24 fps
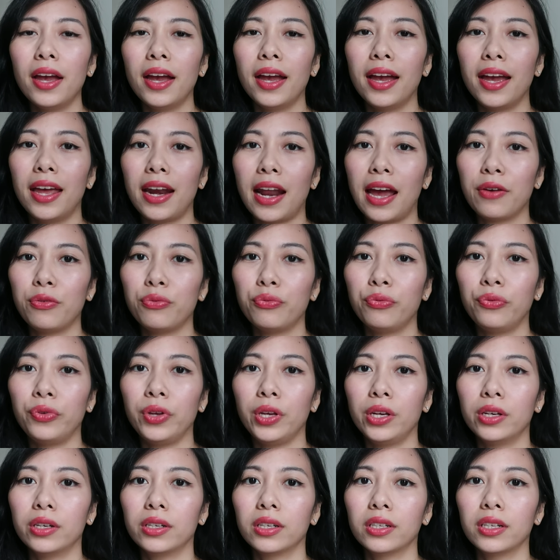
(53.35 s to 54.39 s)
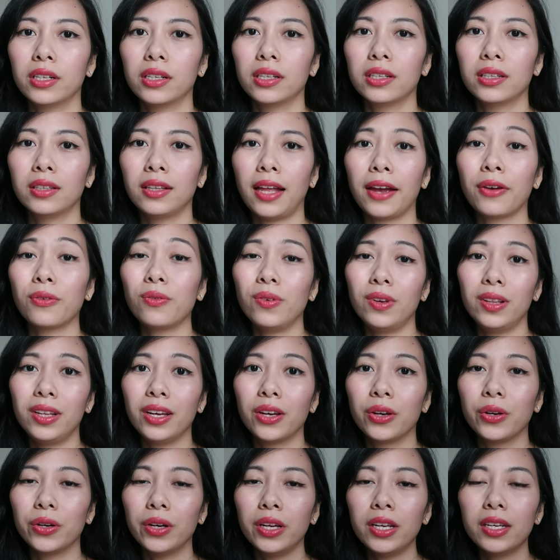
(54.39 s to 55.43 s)
and I feel like
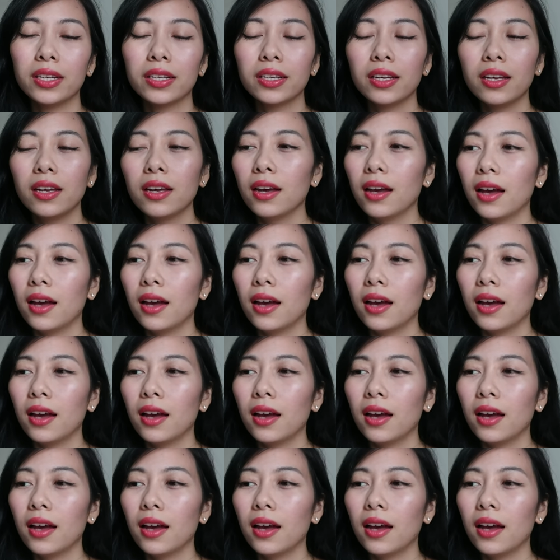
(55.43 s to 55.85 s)
really good.